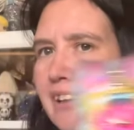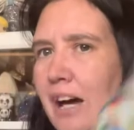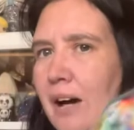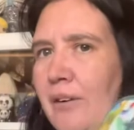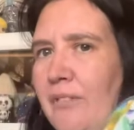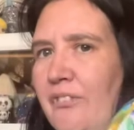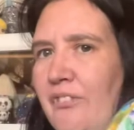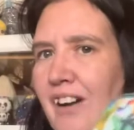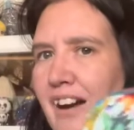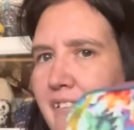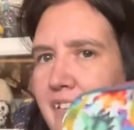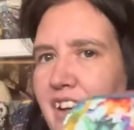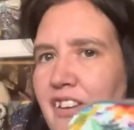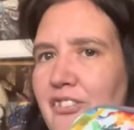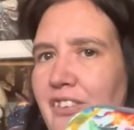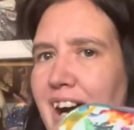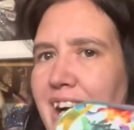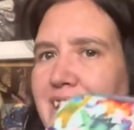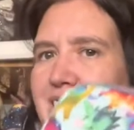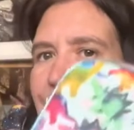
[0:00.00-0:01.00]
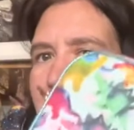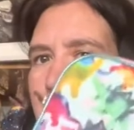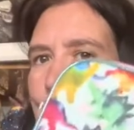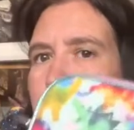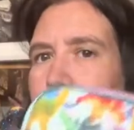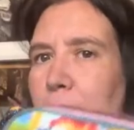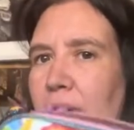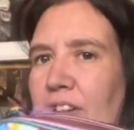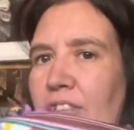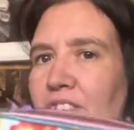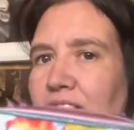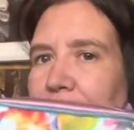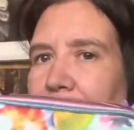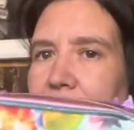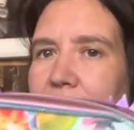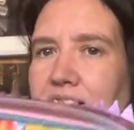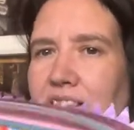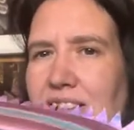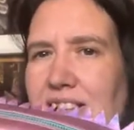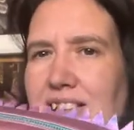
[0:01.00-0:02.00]
out very fast in both
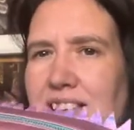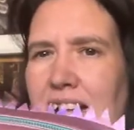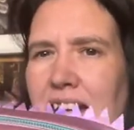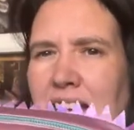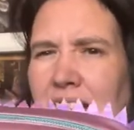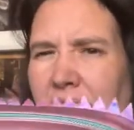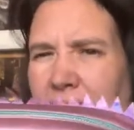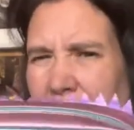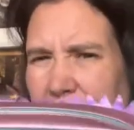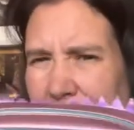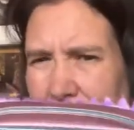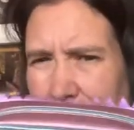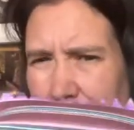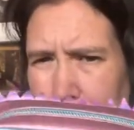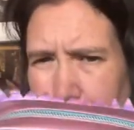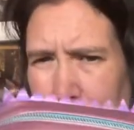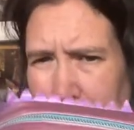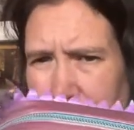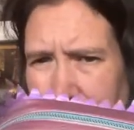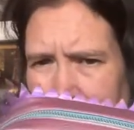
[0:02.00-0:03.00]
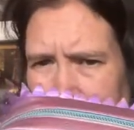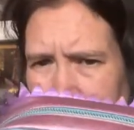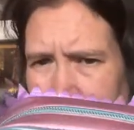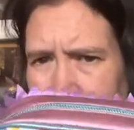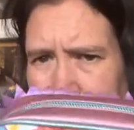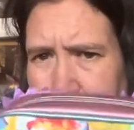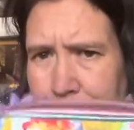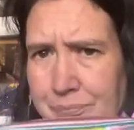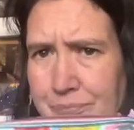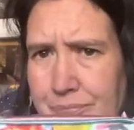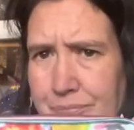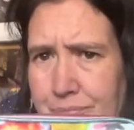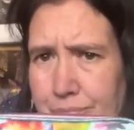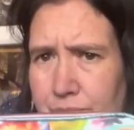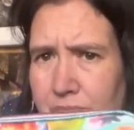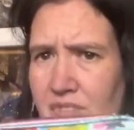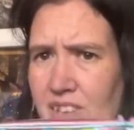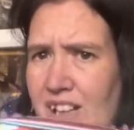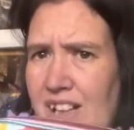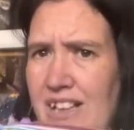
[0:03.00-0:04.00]
collections. I think it's because
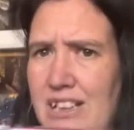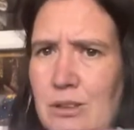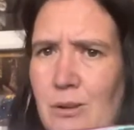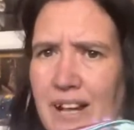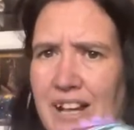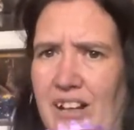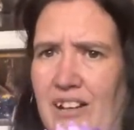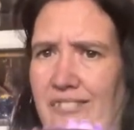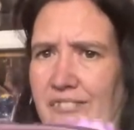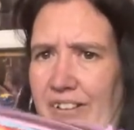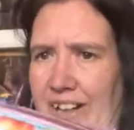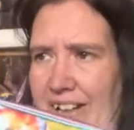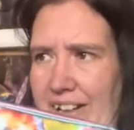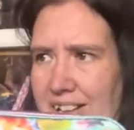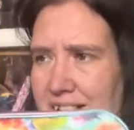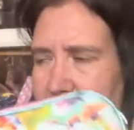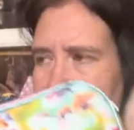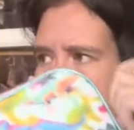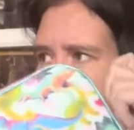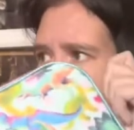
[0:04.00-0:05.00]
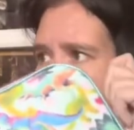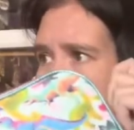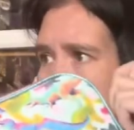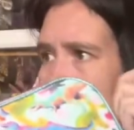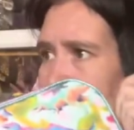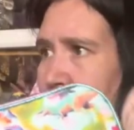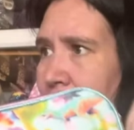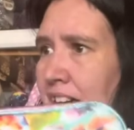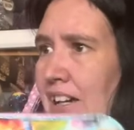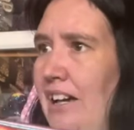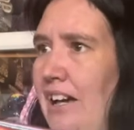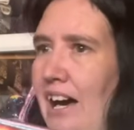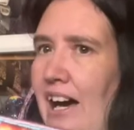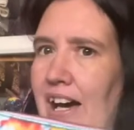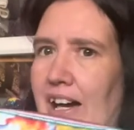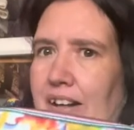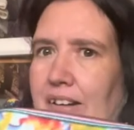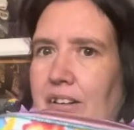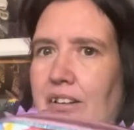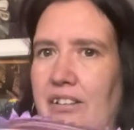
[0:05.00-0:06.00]
it's quite a convenient size
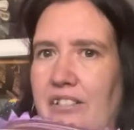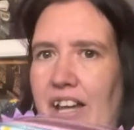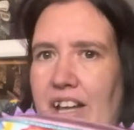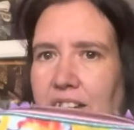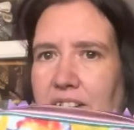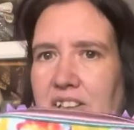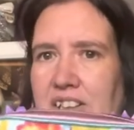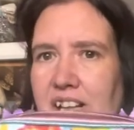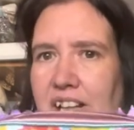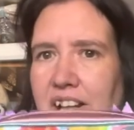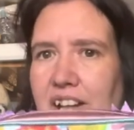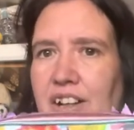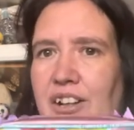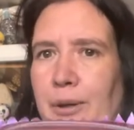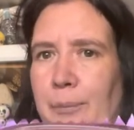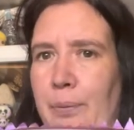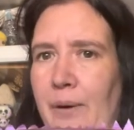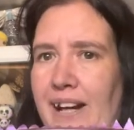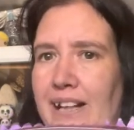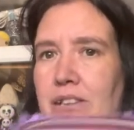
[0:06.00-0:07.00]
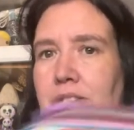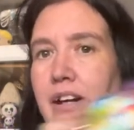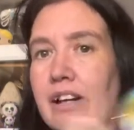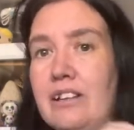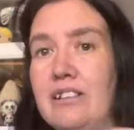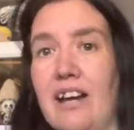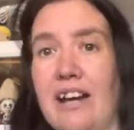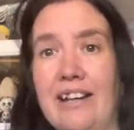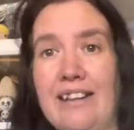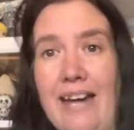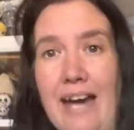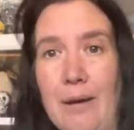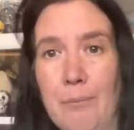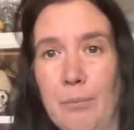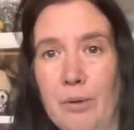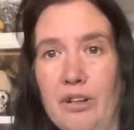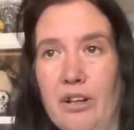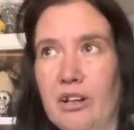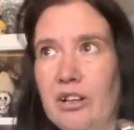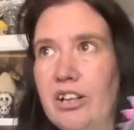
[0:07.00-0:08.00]
and they're usually at a good price range. Again,
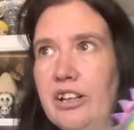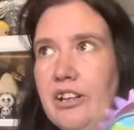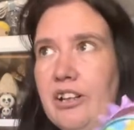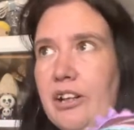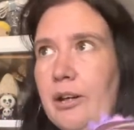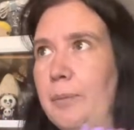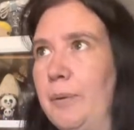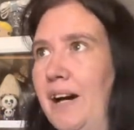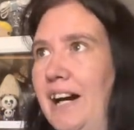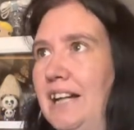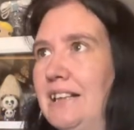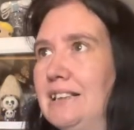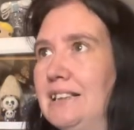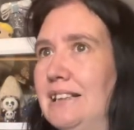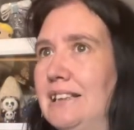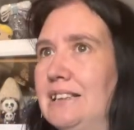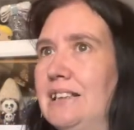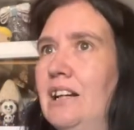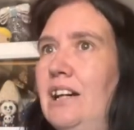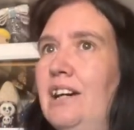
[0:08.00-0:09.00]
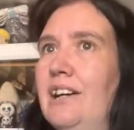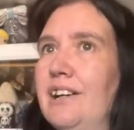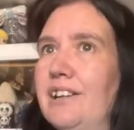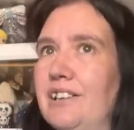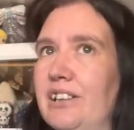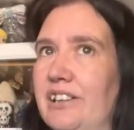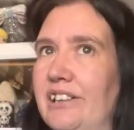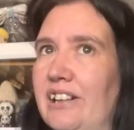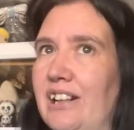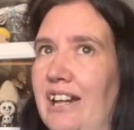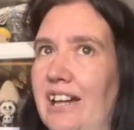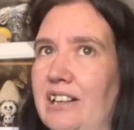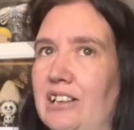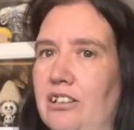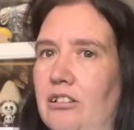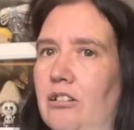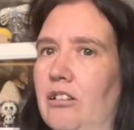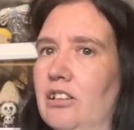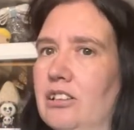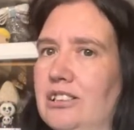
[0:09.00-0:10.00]
we're not going to know prices until the
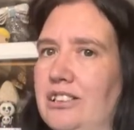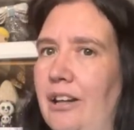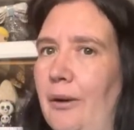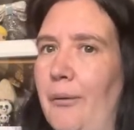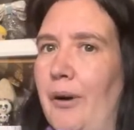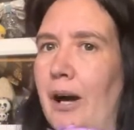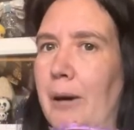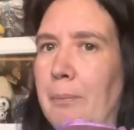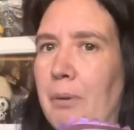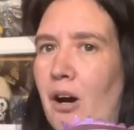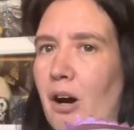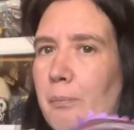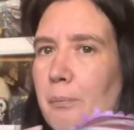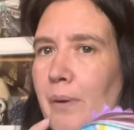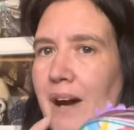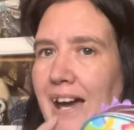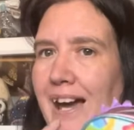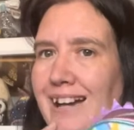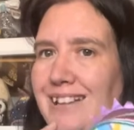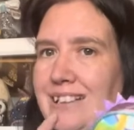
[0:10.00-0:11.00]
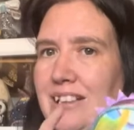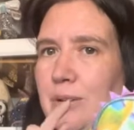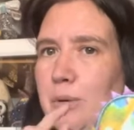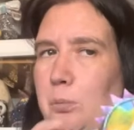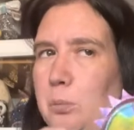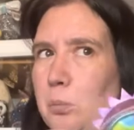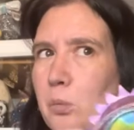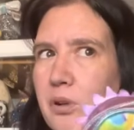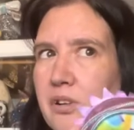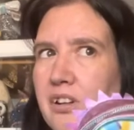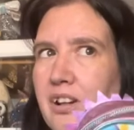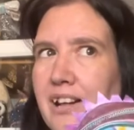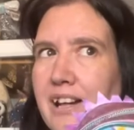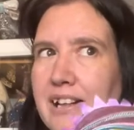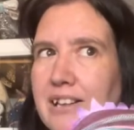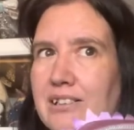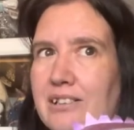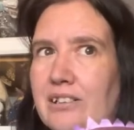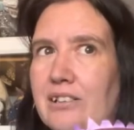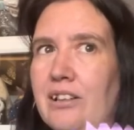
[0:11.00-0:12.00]
collection launches. They were put on by accident in one
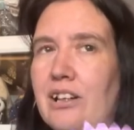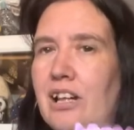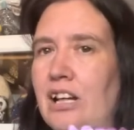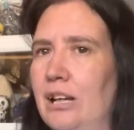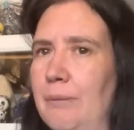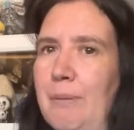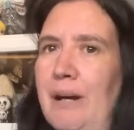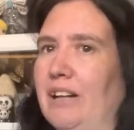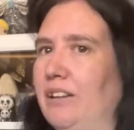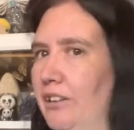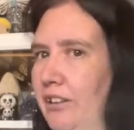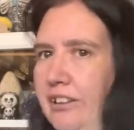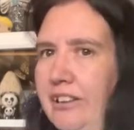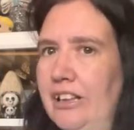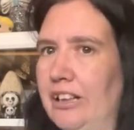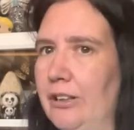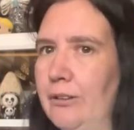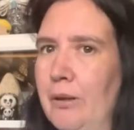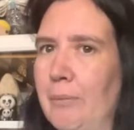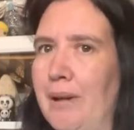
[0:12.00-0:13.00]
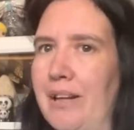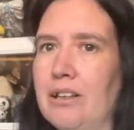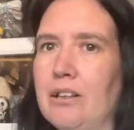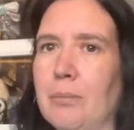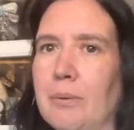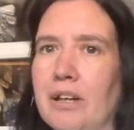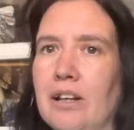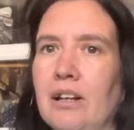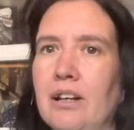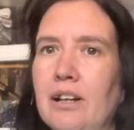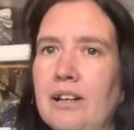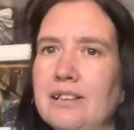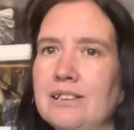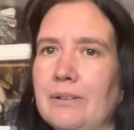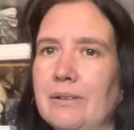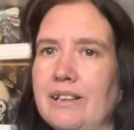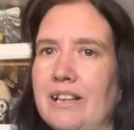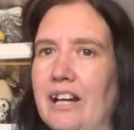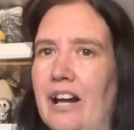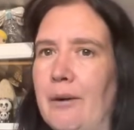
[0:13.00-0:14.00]
collection, but I don't think they were meant to be. So
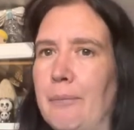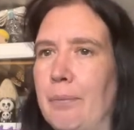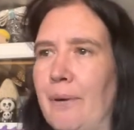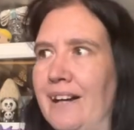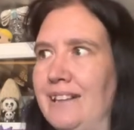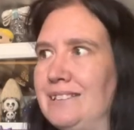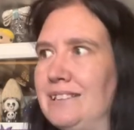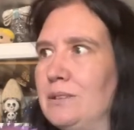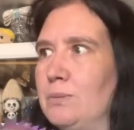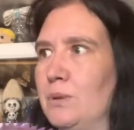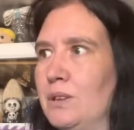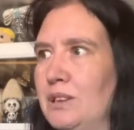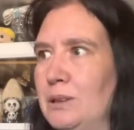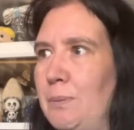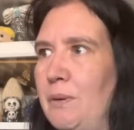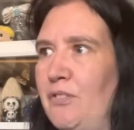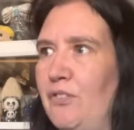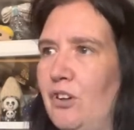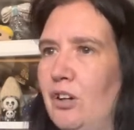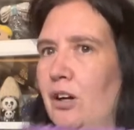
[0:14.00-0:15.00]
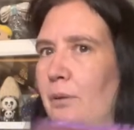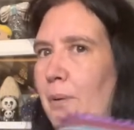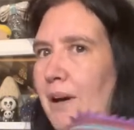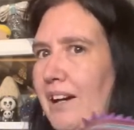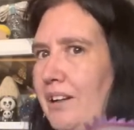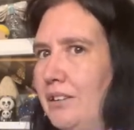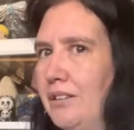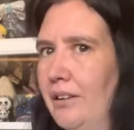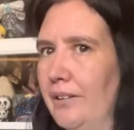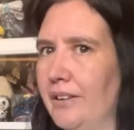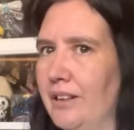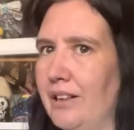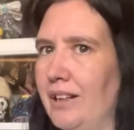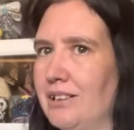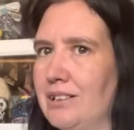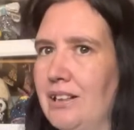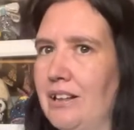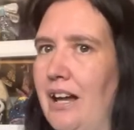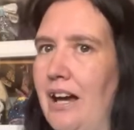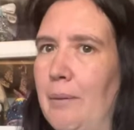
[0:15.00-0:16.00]
we did have prices once before, but I don't think
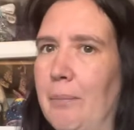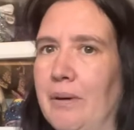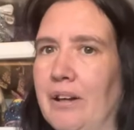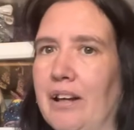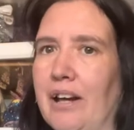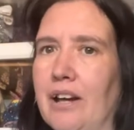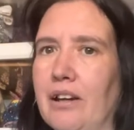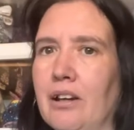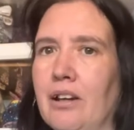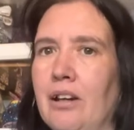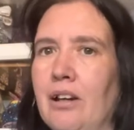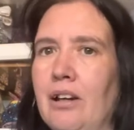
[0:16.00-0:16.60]
that's going to happen again.